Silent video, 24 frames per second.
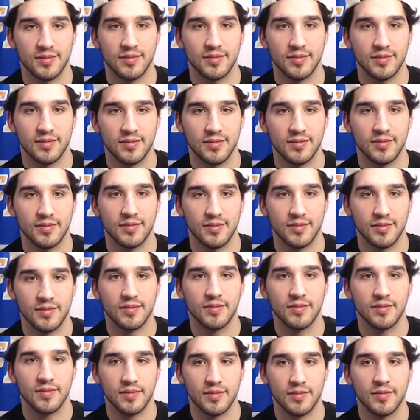
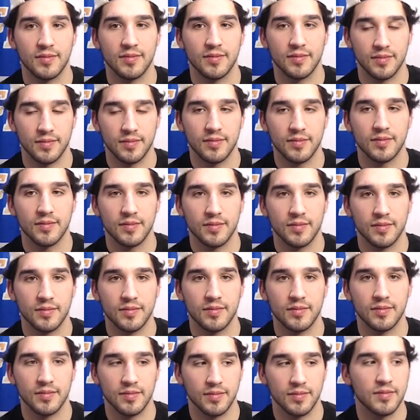
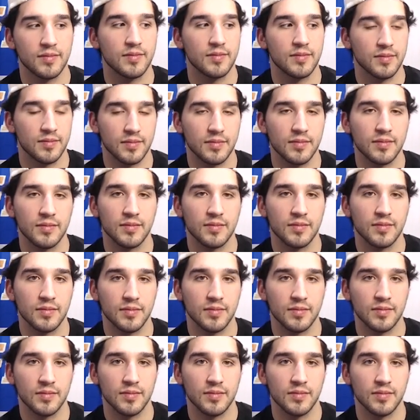
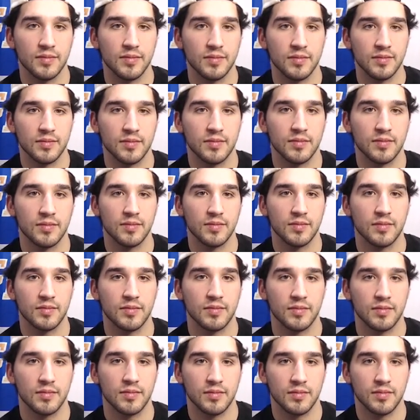
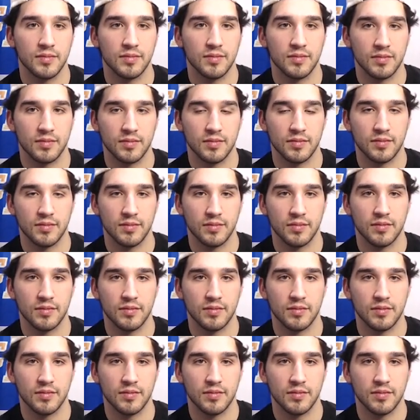(not speaking)